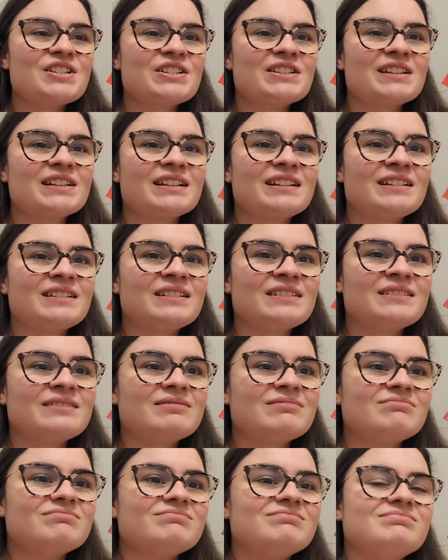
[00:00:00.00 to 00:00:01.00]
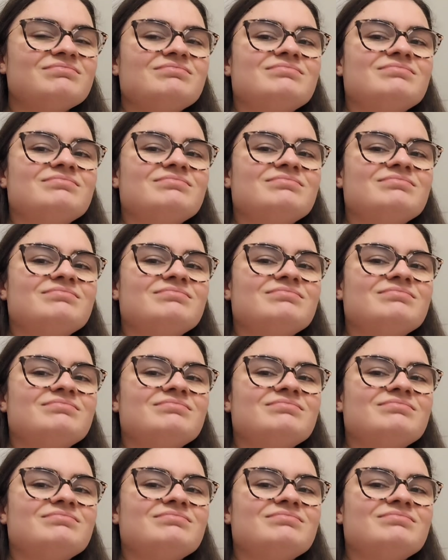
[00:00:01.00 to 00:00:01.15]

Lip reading: She's a little,